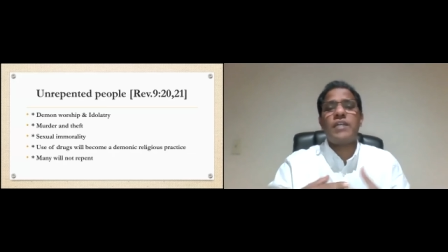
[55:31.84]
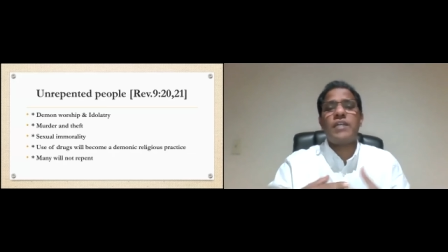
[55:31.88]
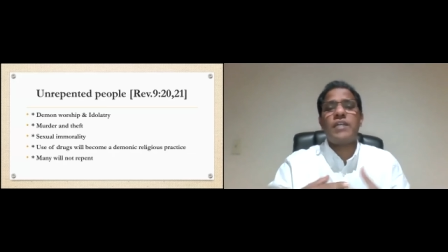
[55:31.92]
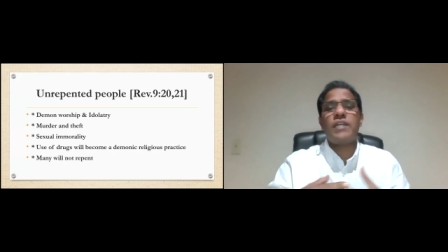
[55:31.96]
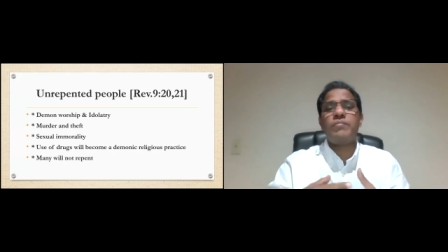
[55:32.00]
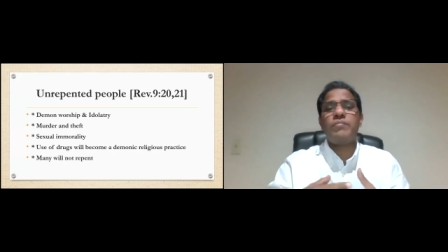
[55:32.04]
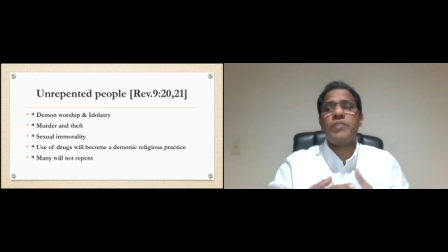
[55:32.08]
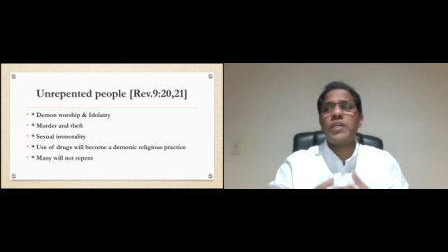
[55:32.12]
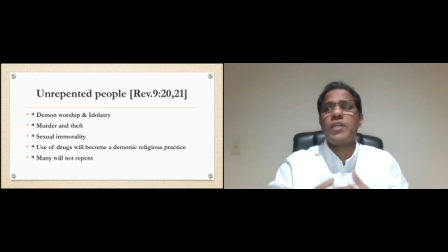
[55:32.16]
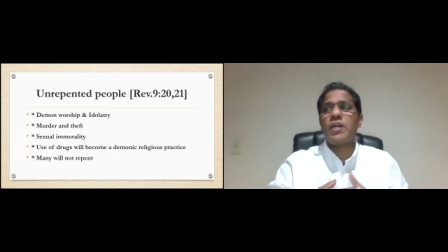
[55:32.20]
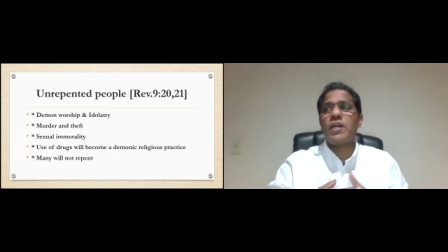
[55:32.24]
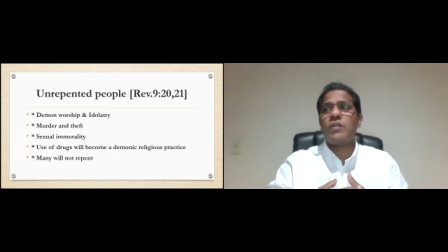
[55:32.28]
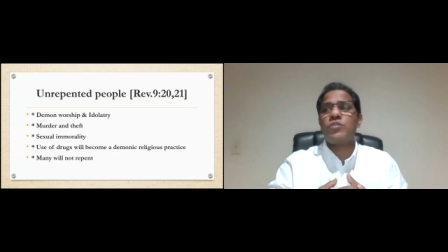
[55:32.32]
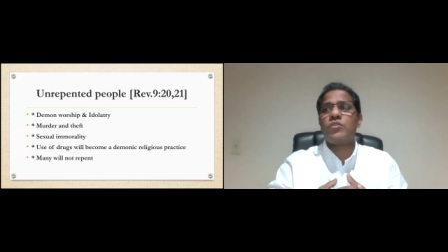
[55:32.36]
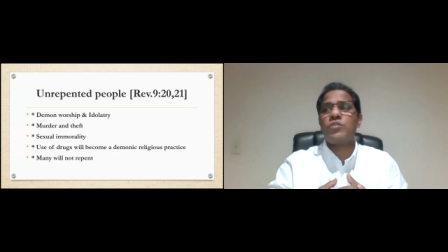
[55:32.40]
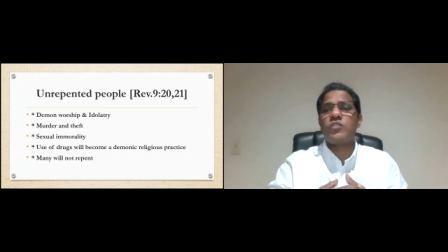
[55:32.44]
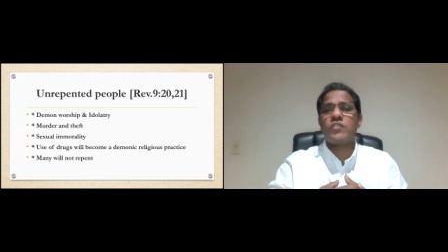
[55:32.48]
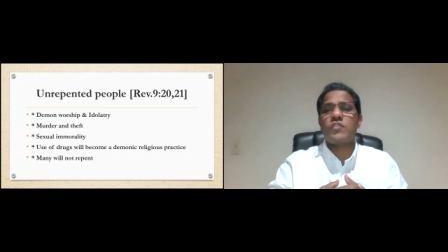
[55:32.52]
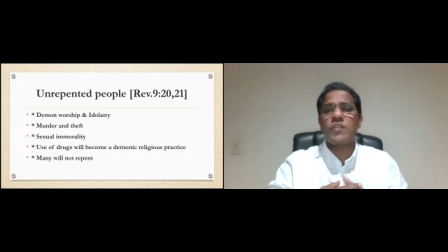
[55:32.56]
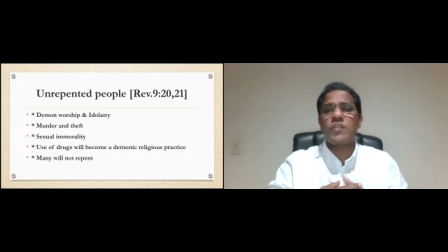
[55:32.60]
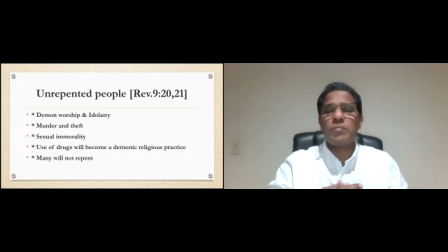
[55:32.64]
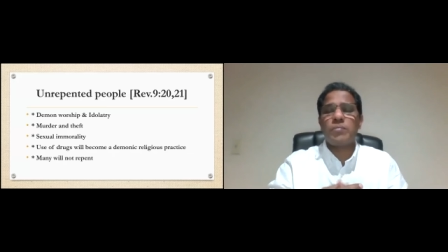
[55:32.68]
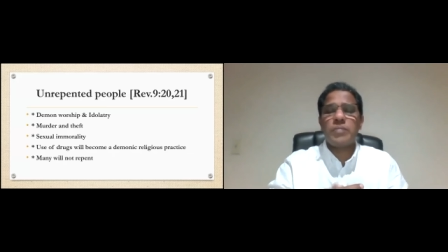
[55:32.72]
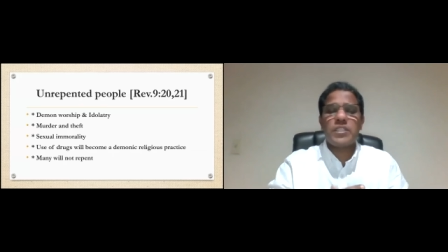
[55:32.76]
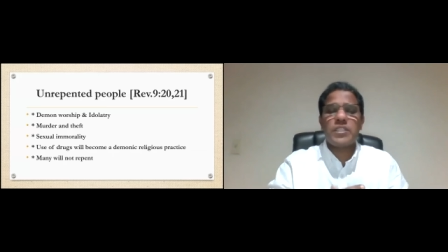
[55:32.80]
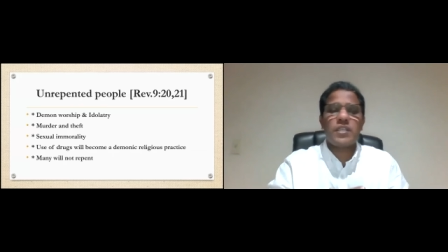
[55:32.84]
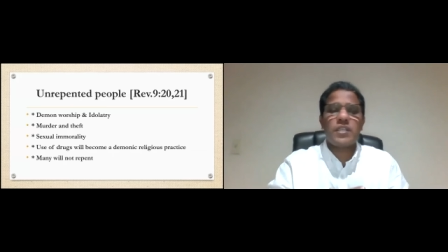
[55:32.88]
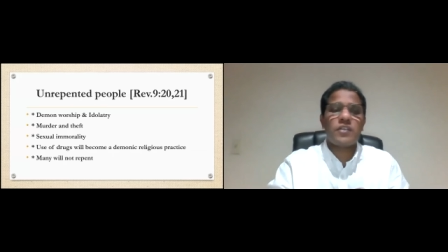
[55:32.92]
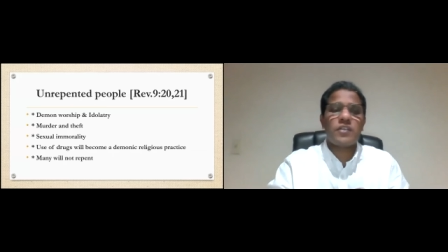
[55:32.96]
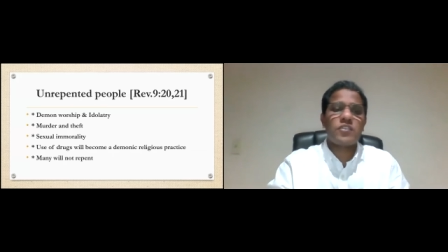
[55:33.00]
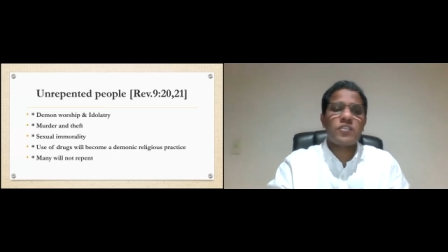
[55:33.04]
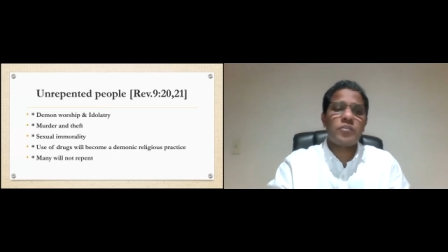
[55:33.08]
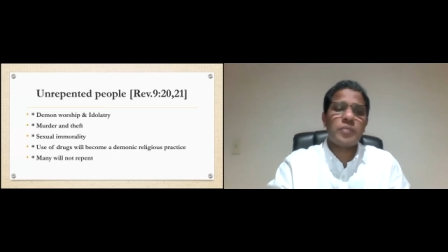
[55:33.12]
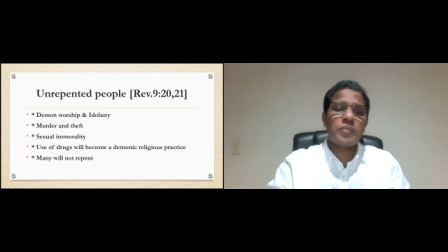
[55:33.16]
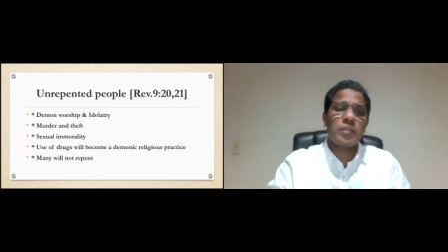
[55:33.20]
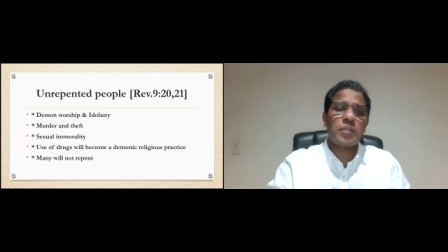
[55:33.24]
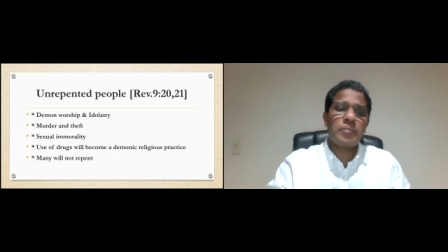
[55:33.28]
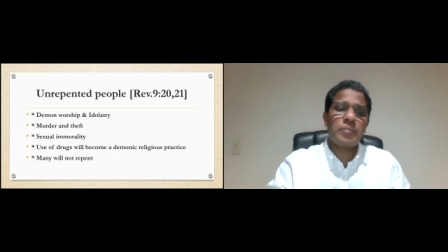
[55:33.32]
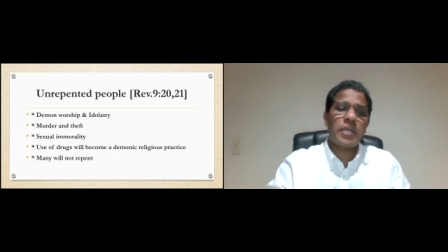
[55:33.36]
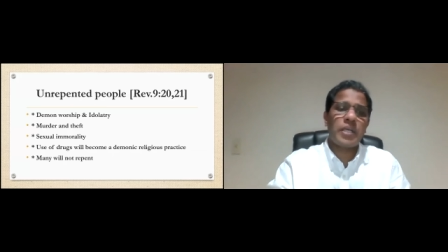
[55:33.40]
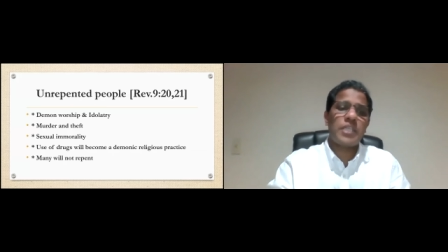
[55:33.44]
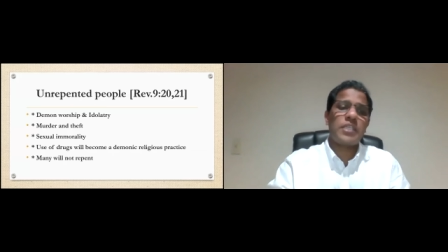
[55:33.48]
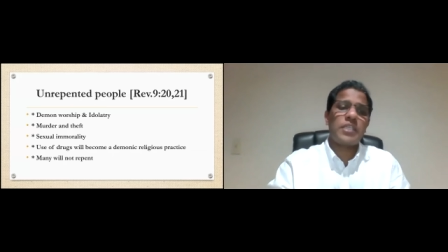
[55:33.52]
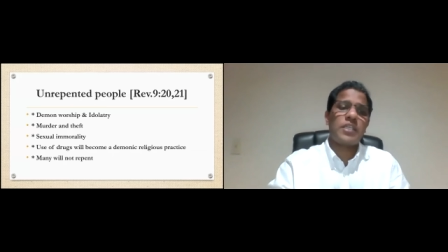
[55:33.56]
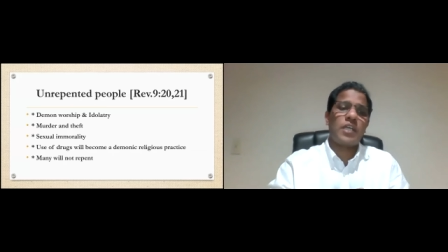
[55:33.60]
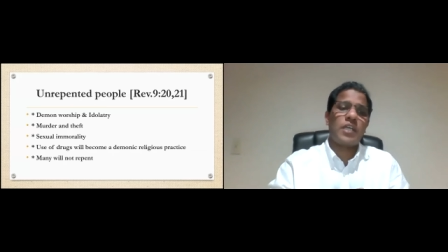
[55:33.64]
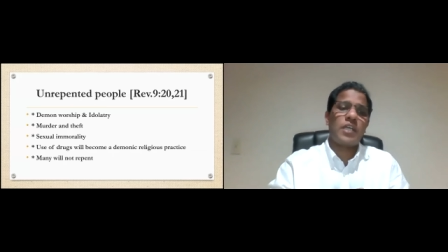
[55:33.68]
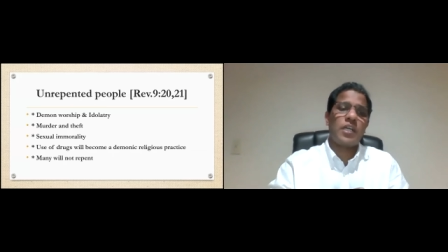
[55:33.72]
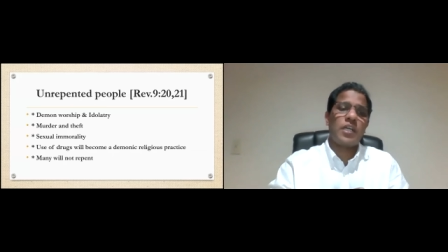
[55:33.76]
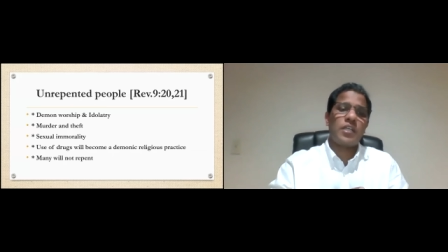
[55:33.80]
and we have to submit ourselves with the
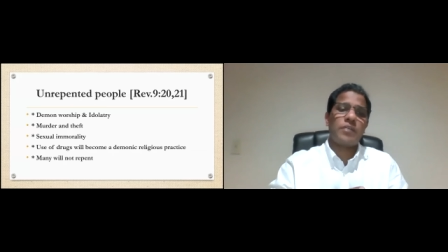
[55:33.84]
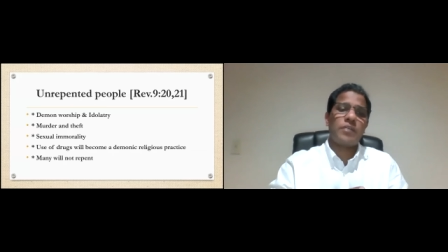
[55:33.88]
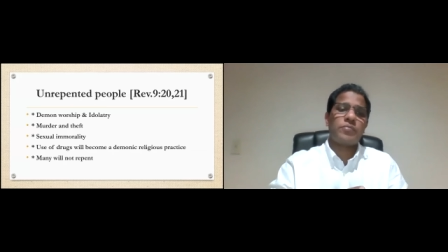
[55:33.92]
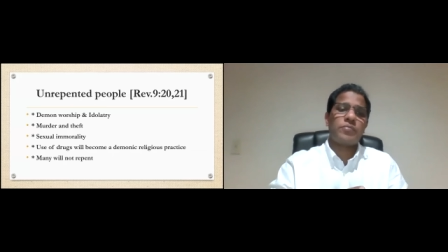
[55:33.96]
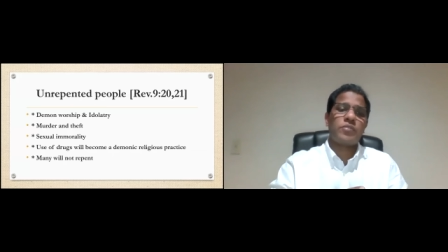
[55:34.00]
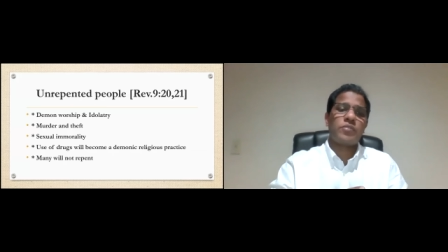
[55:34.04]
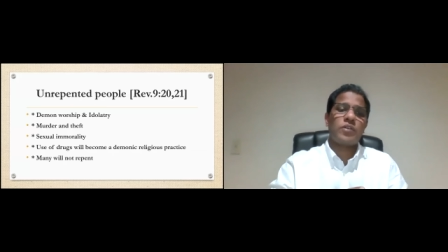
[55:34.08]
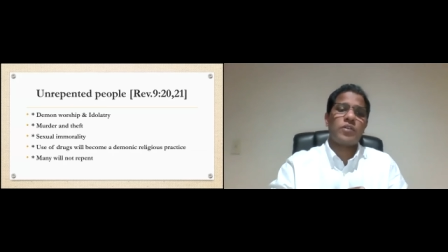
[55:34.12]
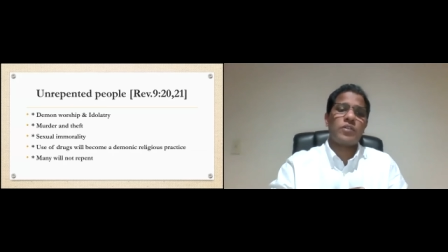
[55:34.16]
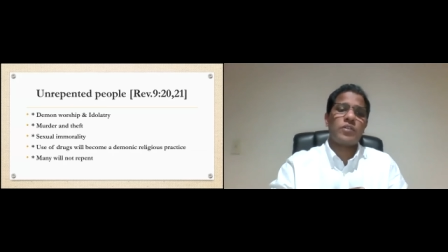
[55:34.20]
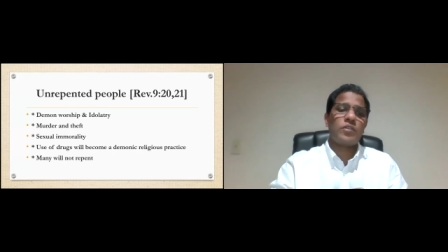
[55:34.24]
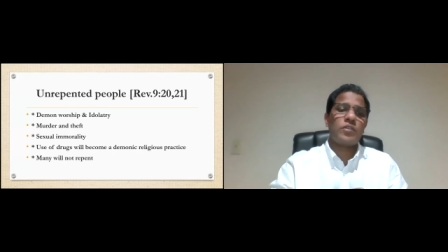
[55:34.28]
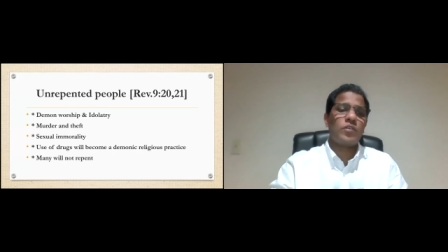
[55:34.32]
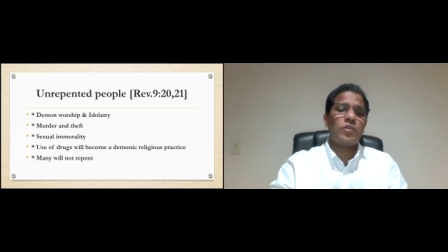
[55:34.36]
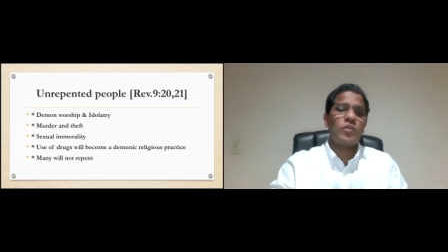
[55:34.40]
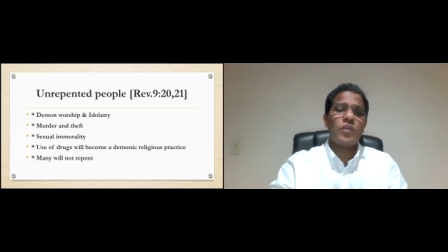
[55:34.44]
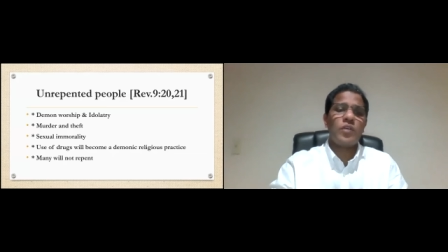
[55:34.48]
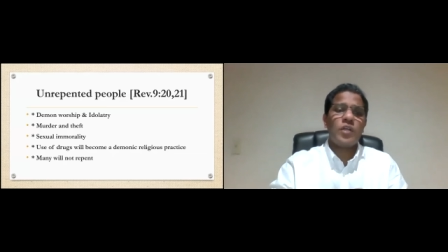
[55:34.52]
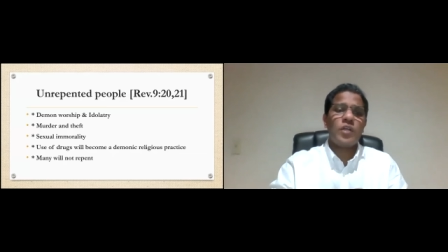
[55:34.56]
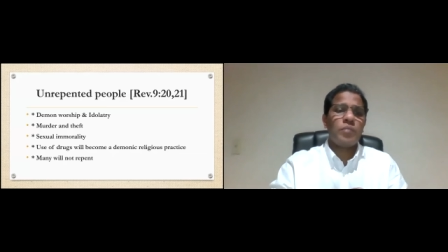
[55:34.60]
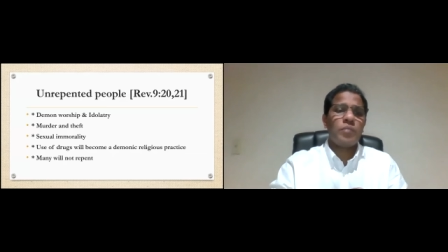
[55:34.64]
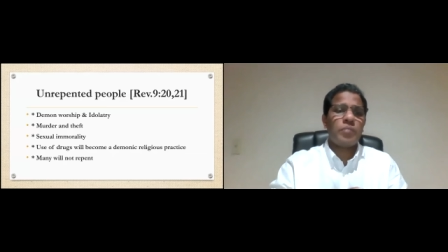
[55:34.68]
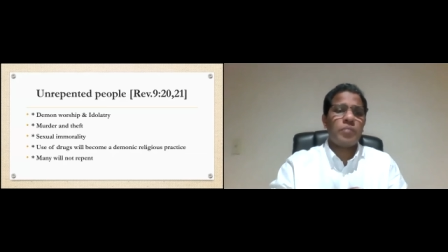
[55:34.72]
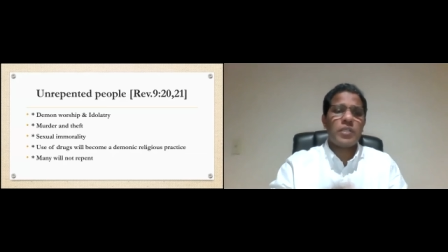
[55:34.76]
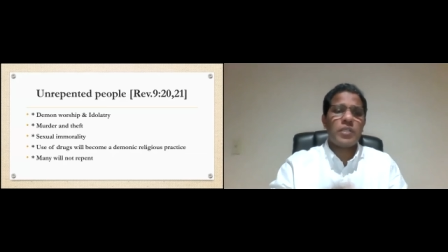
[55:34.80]
mighty hand of God, you know.